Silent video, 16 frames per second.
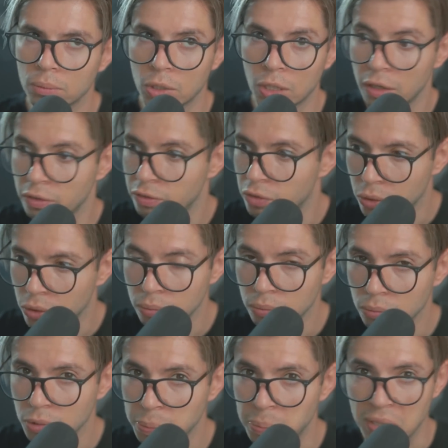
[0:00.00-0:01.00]
cover
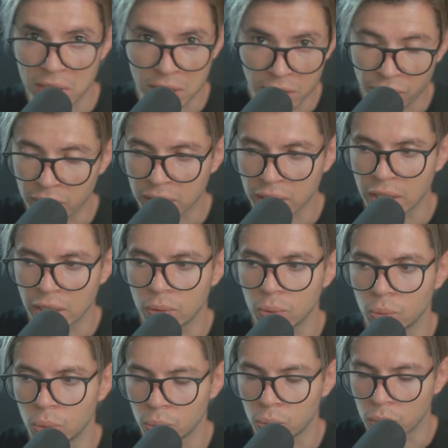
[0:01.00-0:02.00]

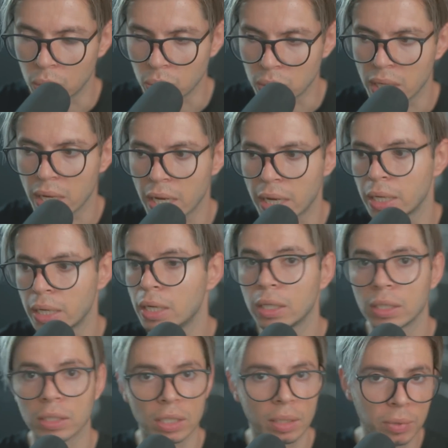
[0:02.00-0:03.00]
specifically with Rosé,
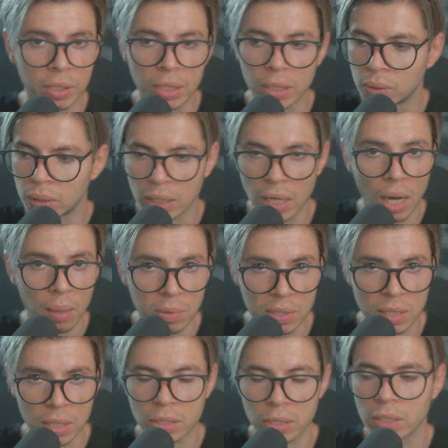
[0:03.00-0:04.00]
let me know in the
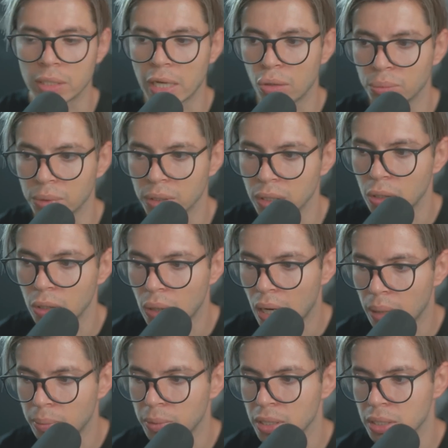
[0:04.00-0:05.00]
comment section down below,
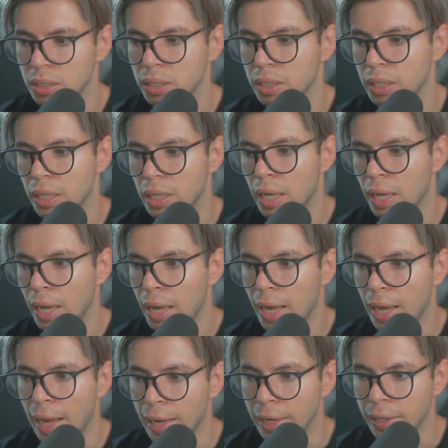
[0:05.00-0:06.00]
obviously.
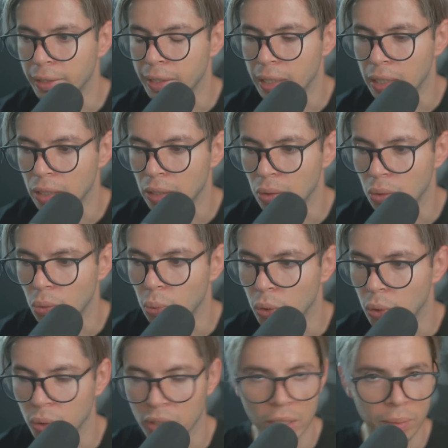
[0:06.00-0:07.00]
And
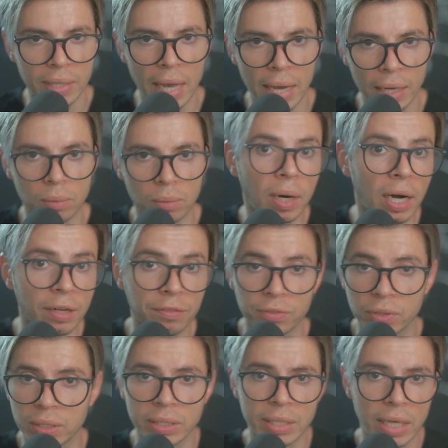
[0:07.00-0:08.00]
we'll keep that in mind
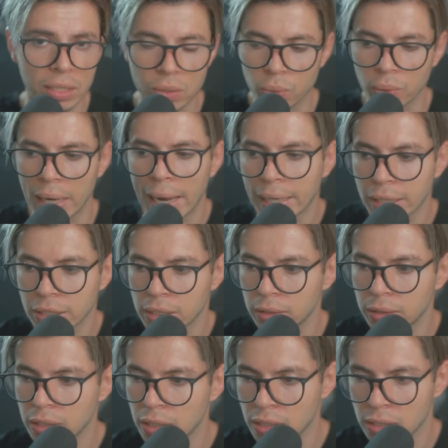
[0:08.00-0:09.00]
for the next
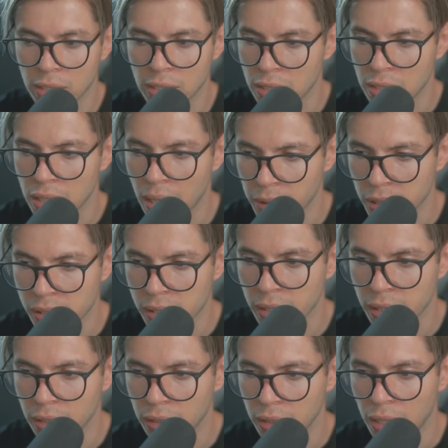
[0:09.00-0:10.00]
reaction, because this is
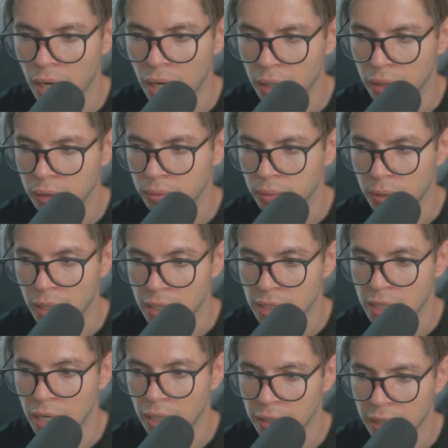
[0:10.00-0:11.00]
obviously,
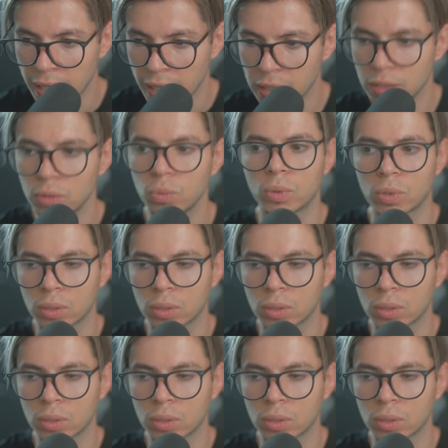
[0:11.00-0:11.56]
it's not the end.